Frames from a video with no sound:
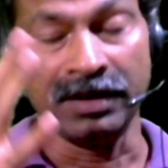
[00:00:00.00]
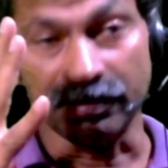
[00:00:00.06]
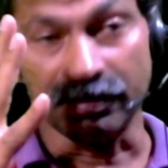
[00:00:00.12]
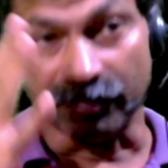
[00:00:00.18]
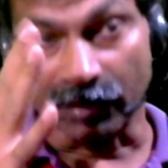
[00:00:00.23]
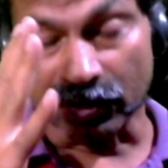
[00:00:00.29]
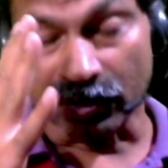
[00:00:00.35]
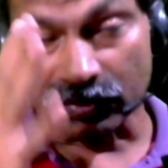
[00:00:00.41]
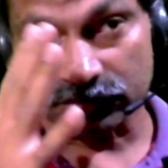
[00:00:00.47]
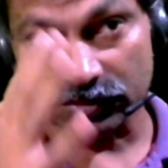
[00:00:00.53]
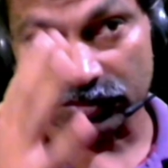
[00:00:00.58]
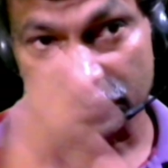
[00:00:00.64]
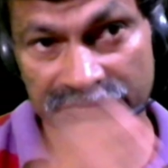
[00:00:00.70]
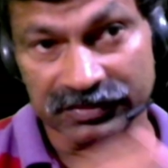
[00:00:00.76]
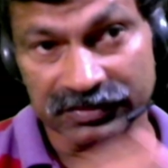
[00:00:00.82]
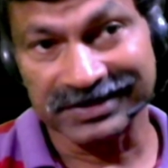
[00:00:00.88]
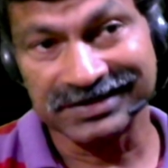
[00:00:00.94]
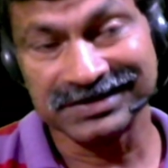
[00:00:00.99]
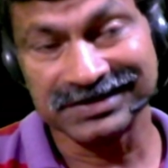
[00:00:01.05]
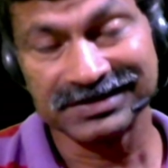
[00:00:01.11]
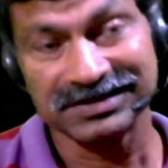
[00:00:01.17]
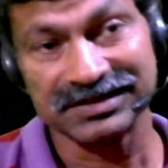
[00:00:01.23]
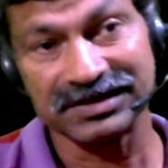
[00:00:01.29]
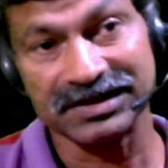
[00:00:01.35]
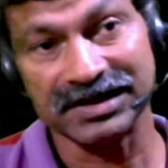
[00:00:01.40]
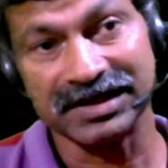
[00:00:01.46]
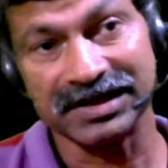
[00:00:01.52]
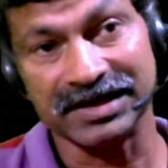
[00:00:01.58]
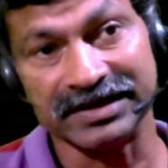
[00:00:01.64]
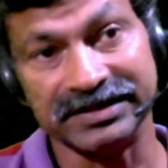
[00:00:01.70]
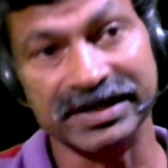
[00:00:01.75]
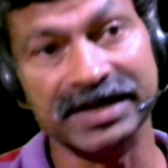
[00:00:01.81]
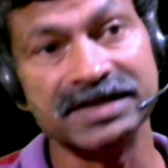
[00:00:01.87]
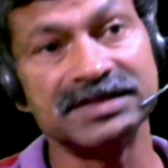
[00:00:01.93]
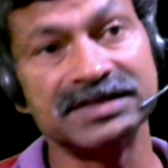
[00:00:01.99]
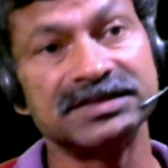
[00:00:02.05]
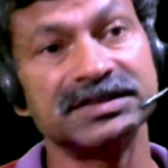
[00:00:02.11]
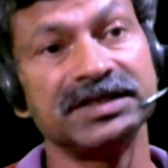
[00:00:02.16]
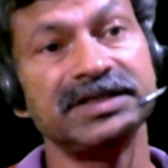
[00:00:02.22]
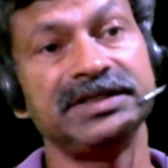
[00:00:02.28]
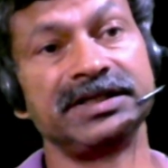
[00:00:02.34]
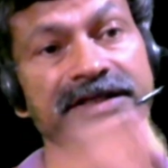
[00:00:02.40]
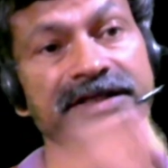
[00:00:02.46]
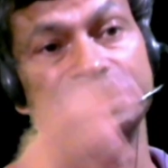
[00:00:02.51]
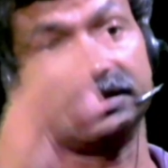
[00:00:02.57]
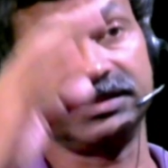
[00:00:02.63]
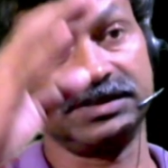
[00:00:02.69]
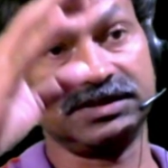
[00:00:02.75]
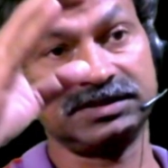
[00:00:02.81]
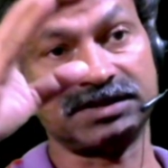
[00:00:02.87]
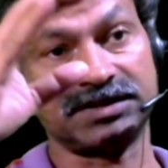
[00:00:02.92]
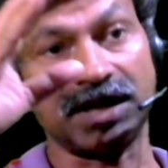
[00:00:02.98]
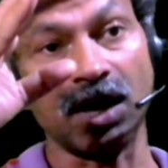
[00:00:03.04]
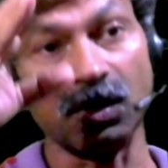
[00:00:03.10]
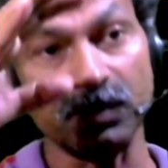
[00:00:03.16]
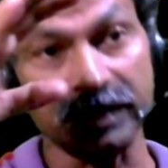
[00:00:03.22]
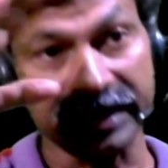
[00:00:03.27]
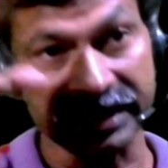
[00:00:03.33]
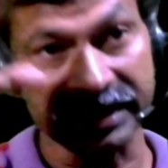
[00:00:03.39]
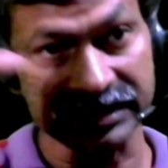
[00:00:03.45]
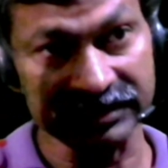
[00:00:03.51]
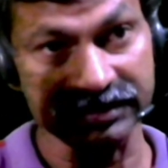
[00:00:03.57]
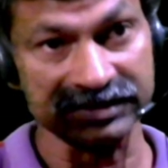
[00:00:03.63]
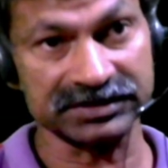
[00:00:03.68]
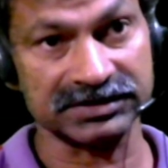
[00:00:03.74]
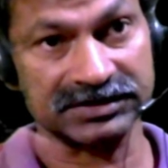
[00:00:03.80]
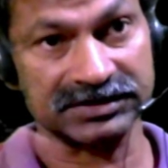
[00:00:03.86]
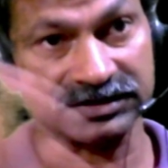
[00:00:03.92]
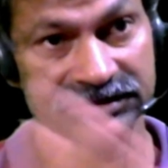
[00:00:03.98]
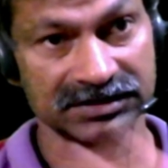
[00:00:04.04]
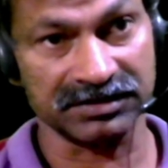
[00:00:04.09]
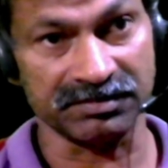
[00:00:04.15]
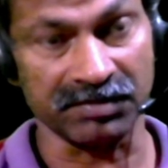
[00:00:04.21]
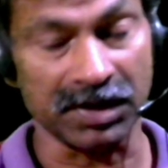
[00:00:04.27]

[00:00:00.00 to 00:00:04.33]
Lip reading: because of this dense region surrounding this